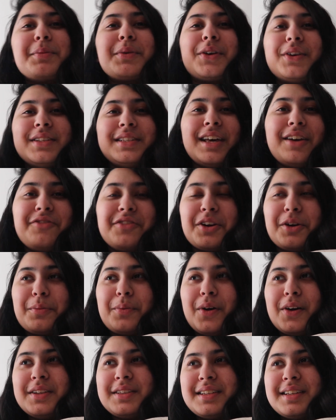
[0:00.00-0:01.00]
because I have
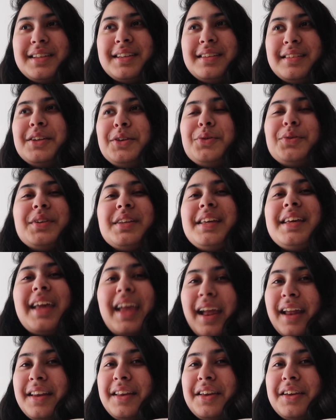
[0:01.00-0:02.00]
earpods in, you really
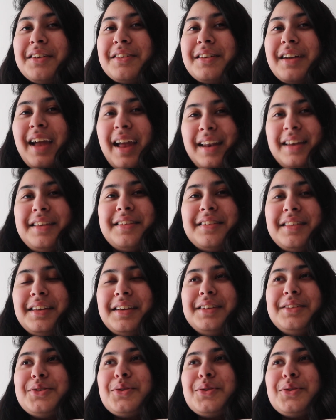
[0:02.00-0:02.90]
can't hear anything.